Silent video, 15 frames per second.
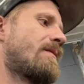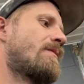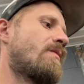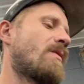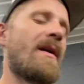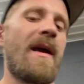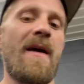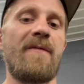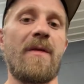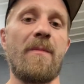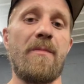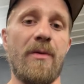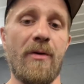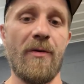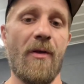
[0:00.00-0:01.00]
We're gonna have to
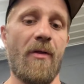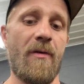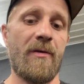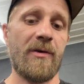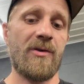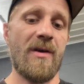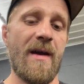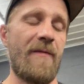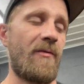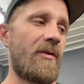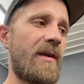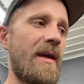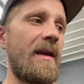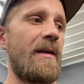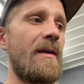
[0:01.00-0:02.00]
build a long travel
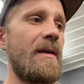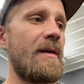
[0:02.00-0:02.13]
kit,